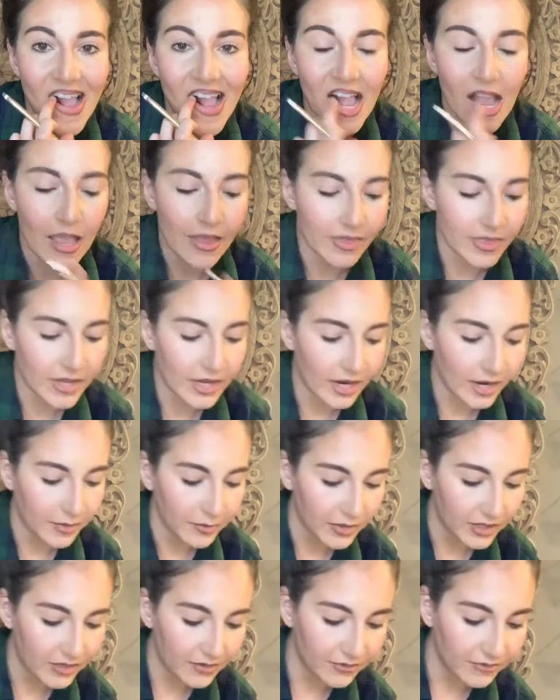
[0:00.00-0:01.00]
And then I'm
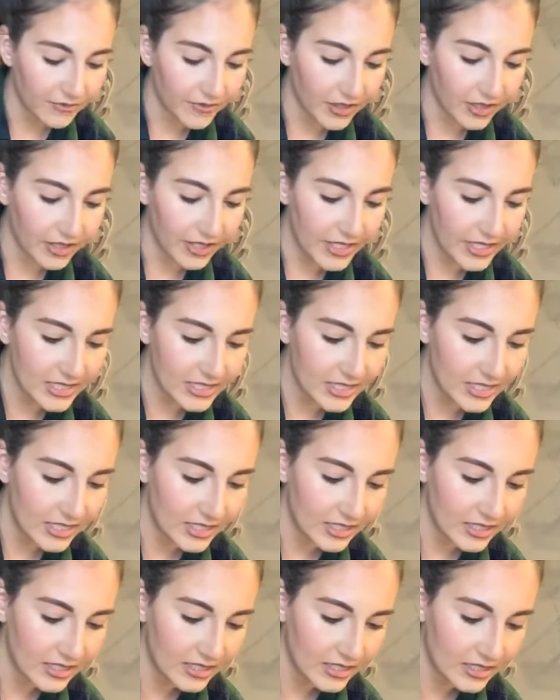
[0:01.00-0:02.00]
gonna fill it,
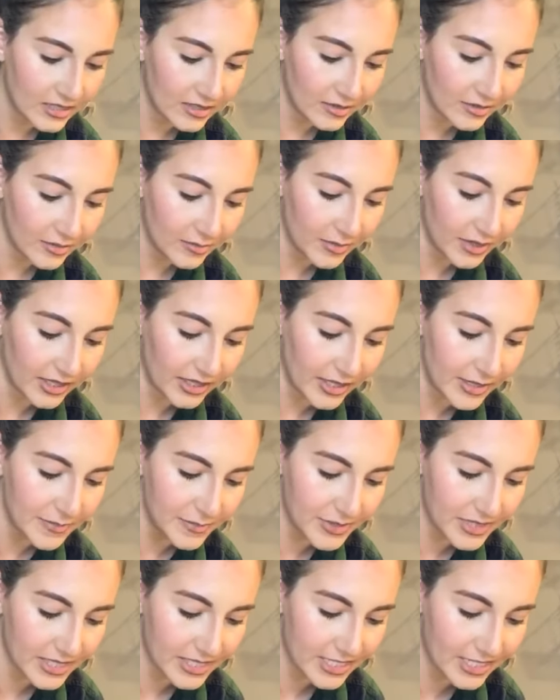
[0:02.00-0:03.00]
my
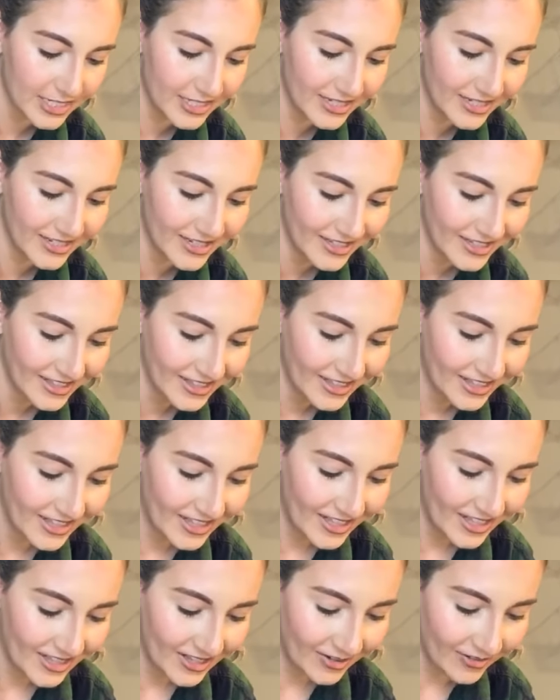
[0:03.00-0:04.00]
lips,
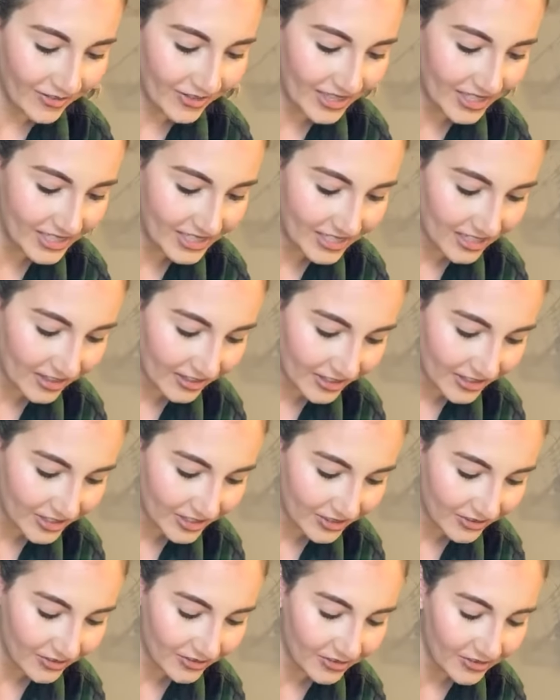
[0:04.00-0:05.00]
with this color
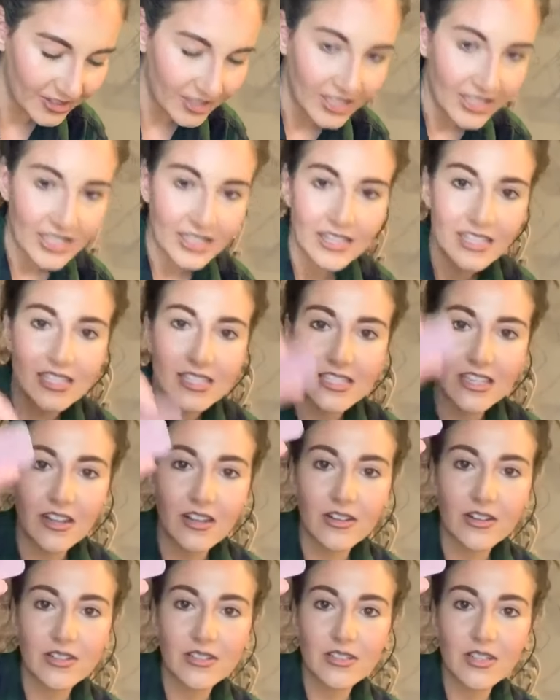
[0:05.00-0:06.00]
too. This
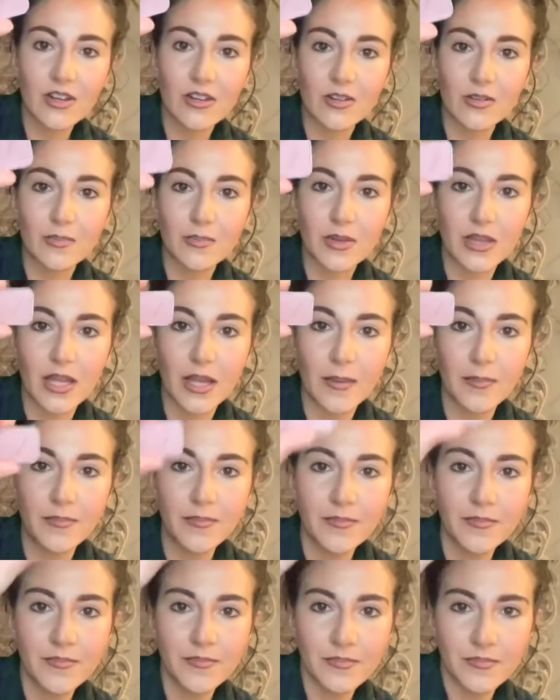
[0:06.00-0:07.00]
color is called
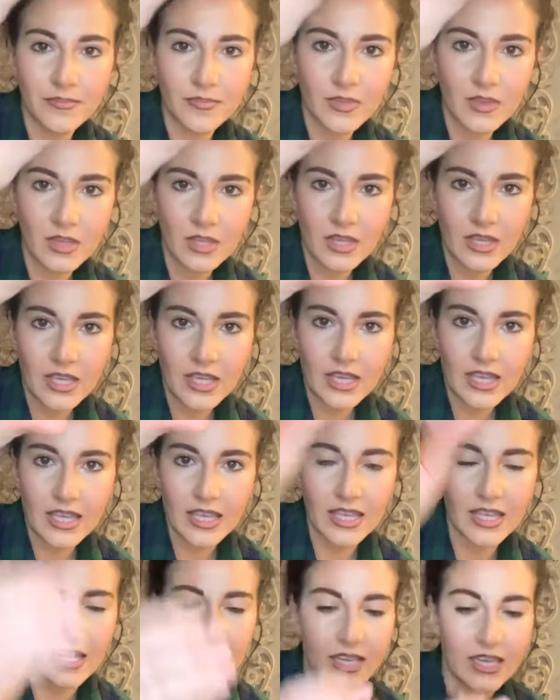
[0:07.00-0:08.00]
Plum,
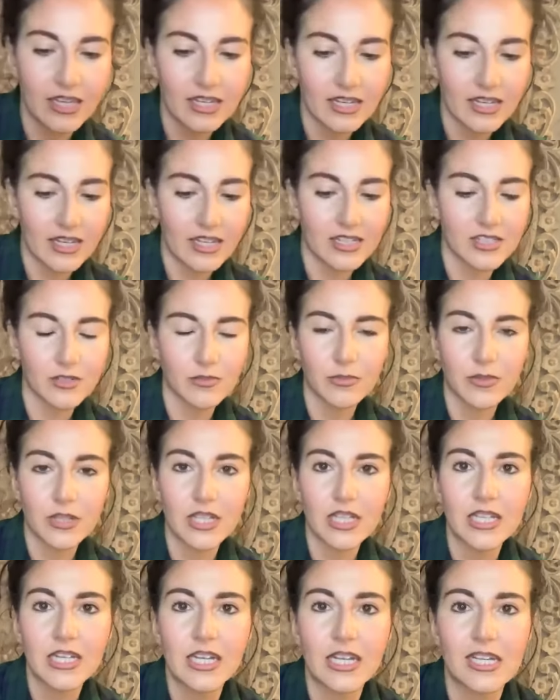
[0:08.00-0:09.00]
and it's a
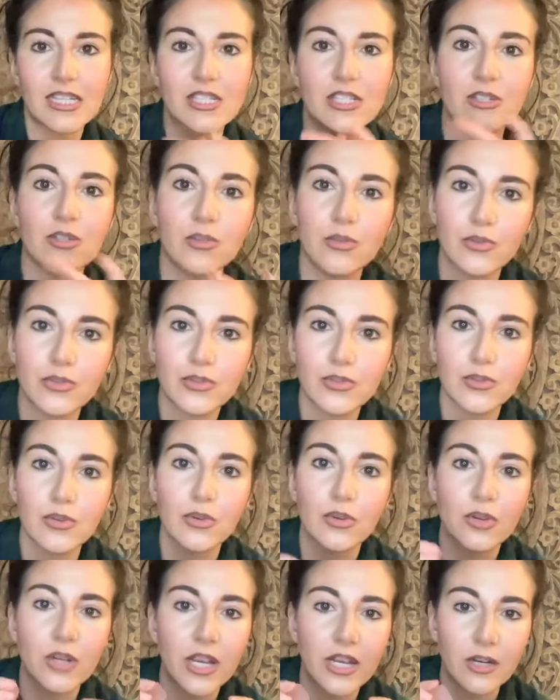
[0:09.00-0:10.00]
really nice
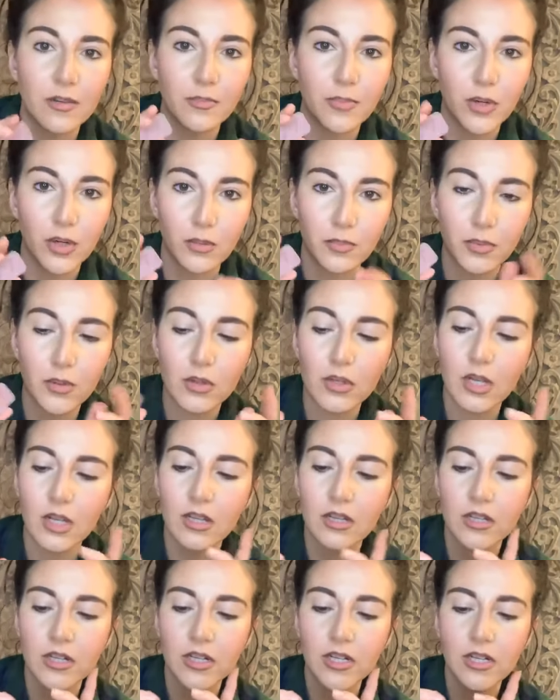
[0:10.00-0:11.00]
neutral kind of purple
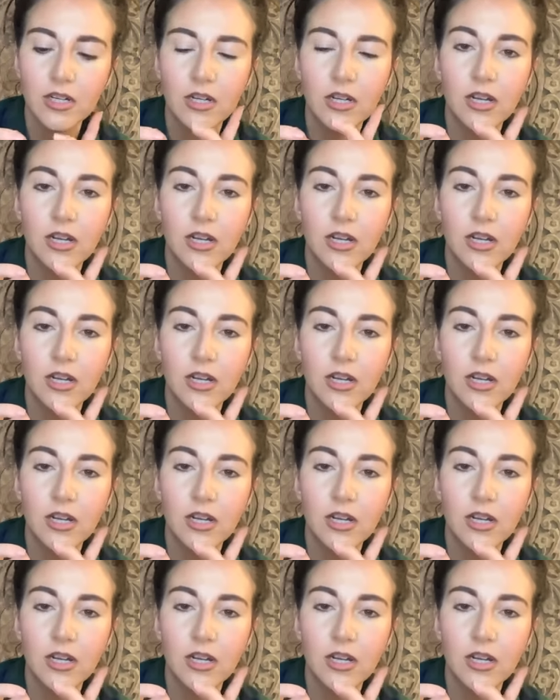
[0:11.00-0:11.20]
color.